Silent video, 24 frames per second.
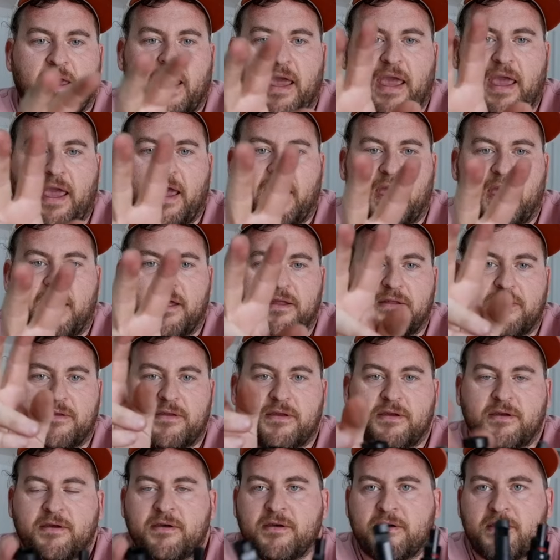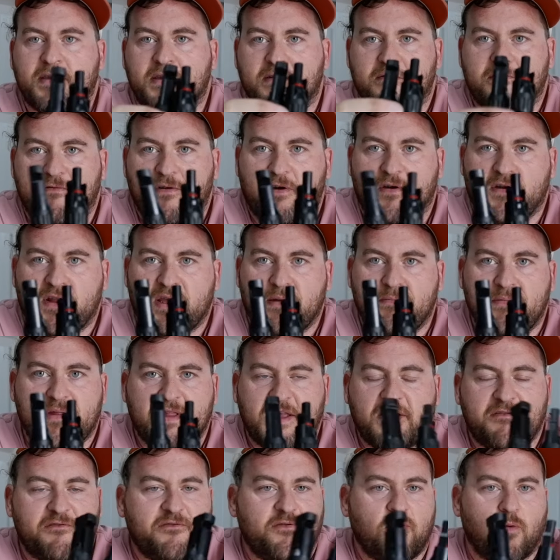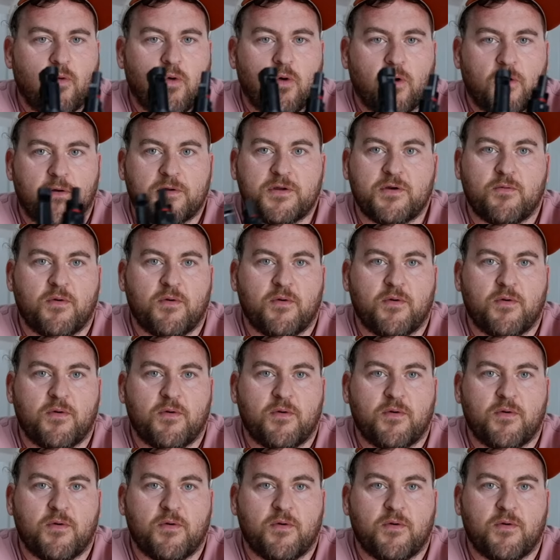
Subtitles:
and convert MC4